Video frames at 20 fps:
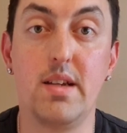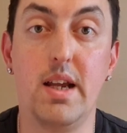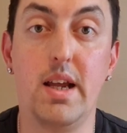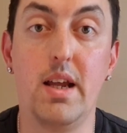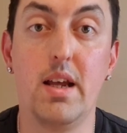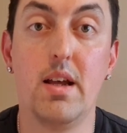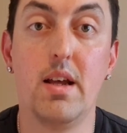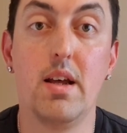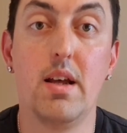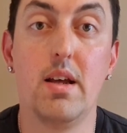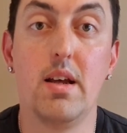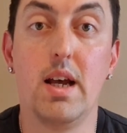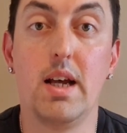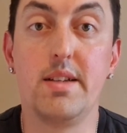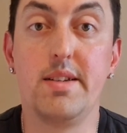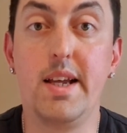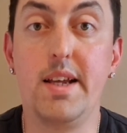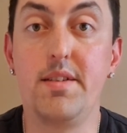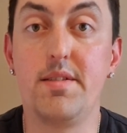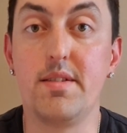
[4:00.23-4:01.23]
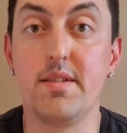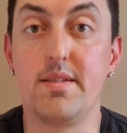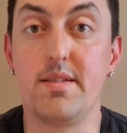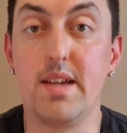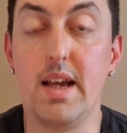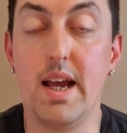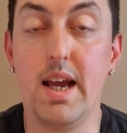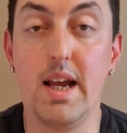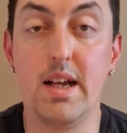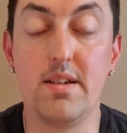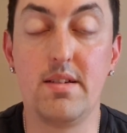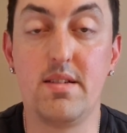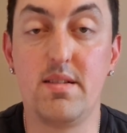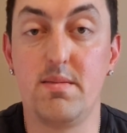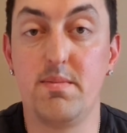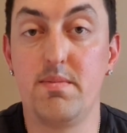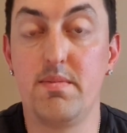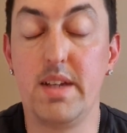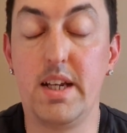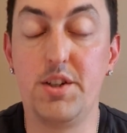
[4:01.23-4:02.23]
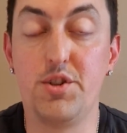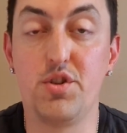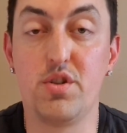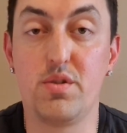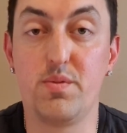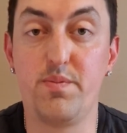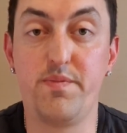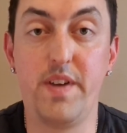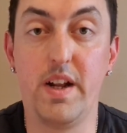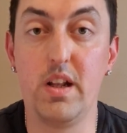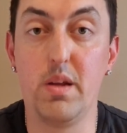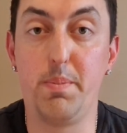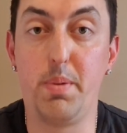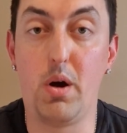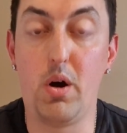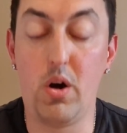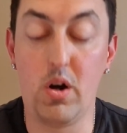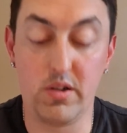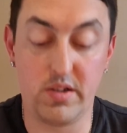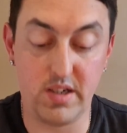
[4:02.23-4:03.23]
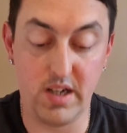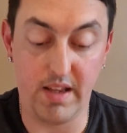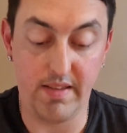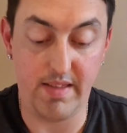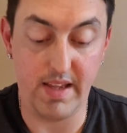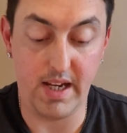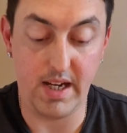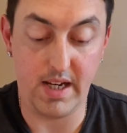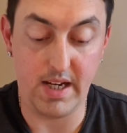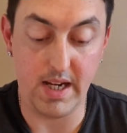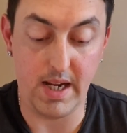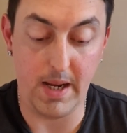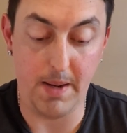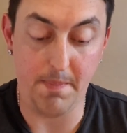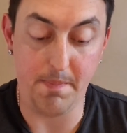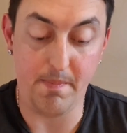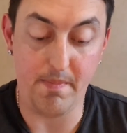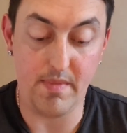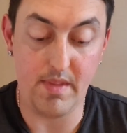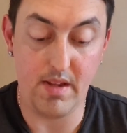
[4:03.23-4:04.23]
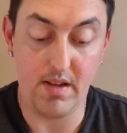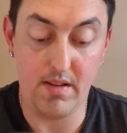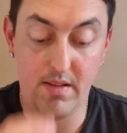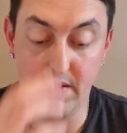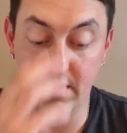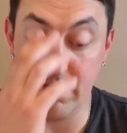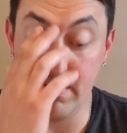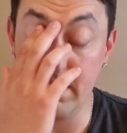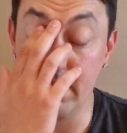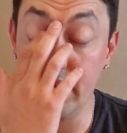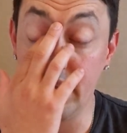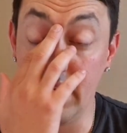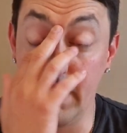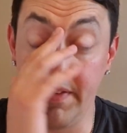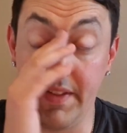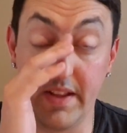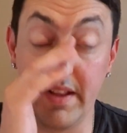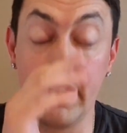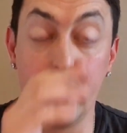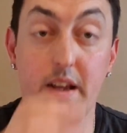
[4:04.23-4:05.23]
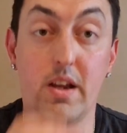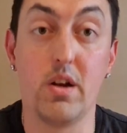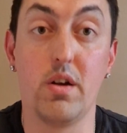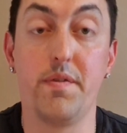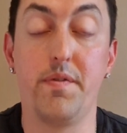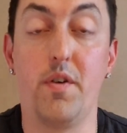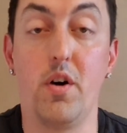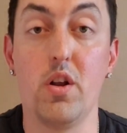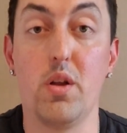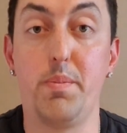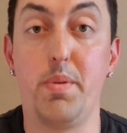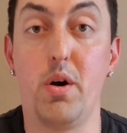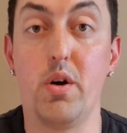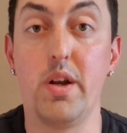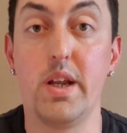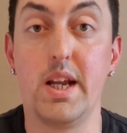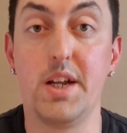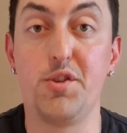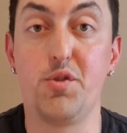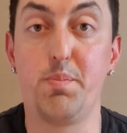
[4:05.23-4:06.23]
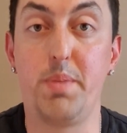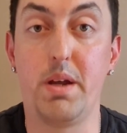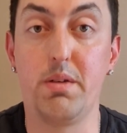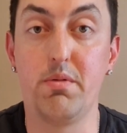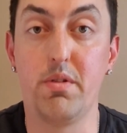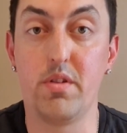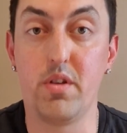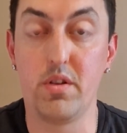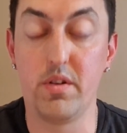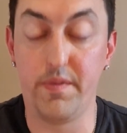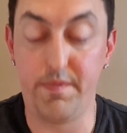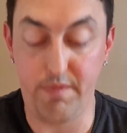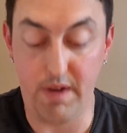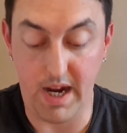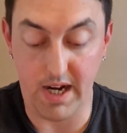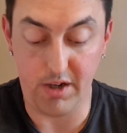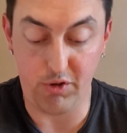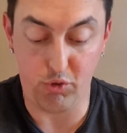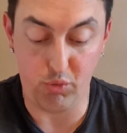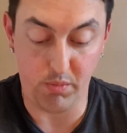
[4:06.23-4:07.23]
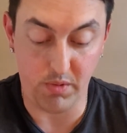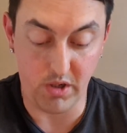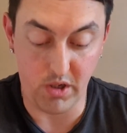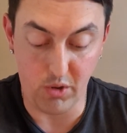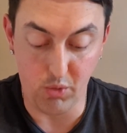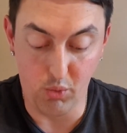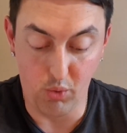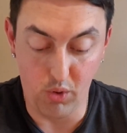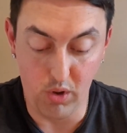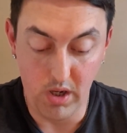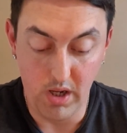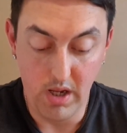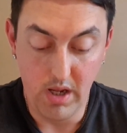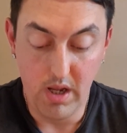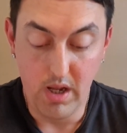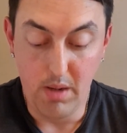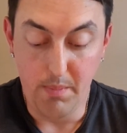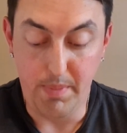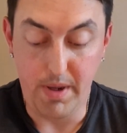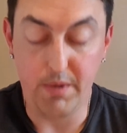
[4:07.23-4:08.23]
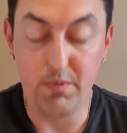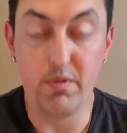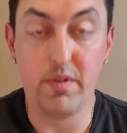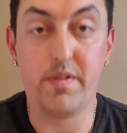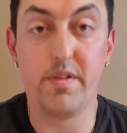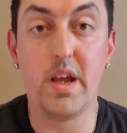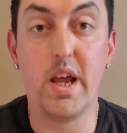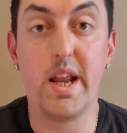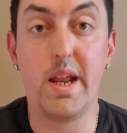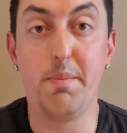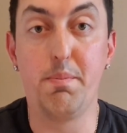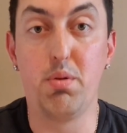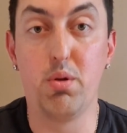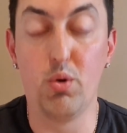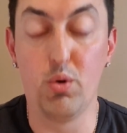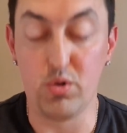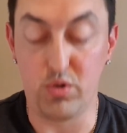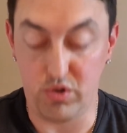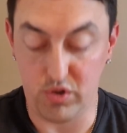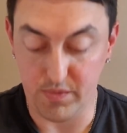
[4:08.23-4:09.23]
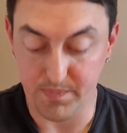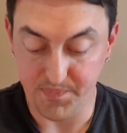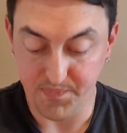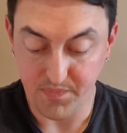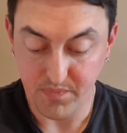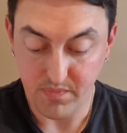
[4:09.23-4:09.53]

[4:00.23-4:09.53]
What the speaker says: a decent side, they just fell apart, and I think that they're going to fall apart against Penrith on the Friday, so I'm going to go Penrith 13 plus.